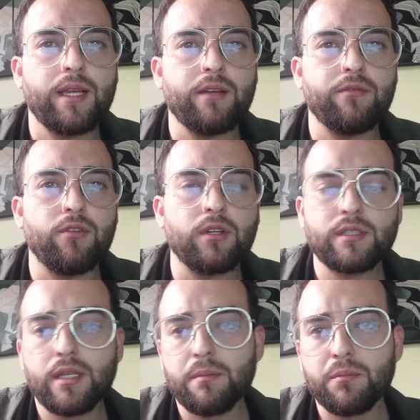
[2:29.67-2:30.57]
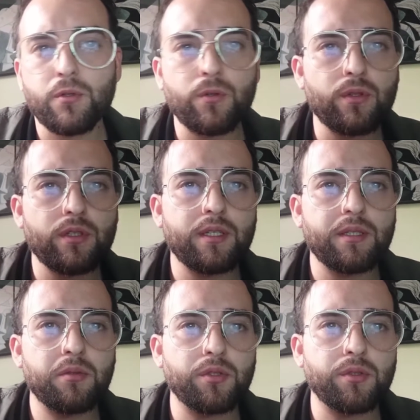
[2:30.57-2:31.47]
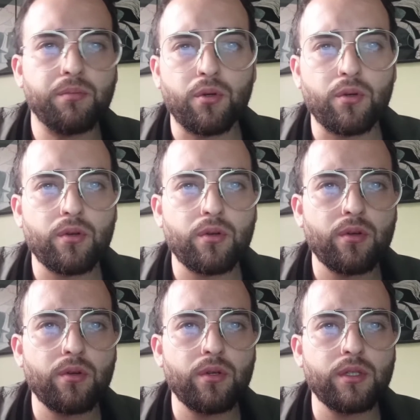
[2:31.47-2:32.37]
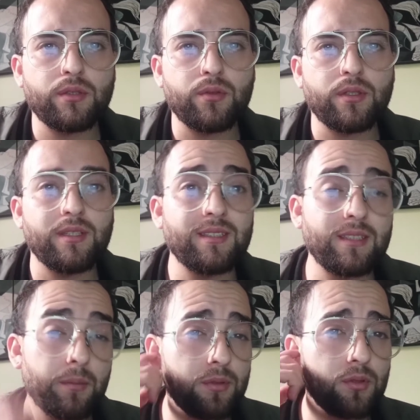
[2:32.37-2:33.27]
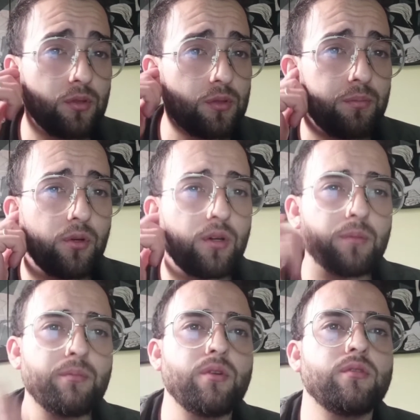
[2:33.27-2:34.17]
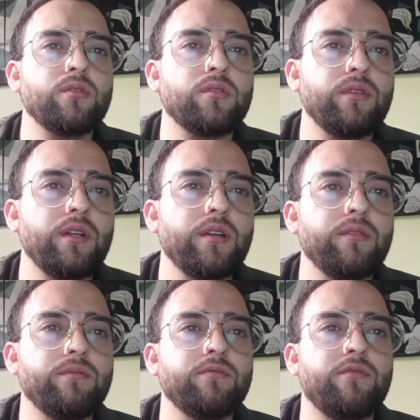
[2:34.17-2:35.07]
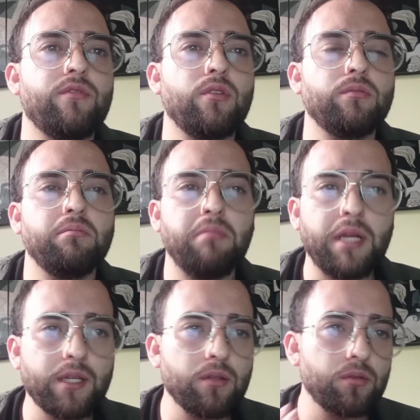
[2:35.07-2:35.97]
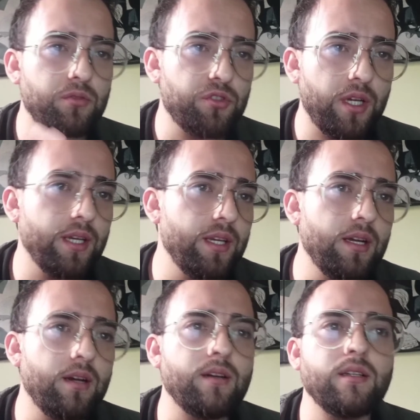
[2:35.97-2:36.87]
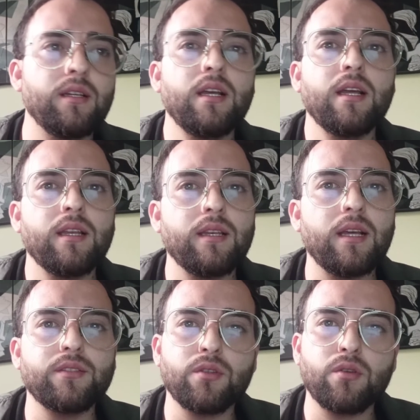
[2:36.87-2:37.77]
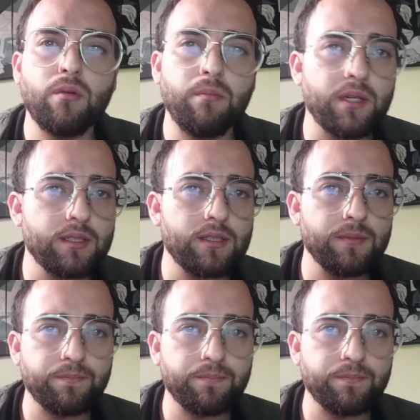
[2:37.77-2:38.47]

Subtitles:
For example, the steps to export a product from Mexico to China are not so complex,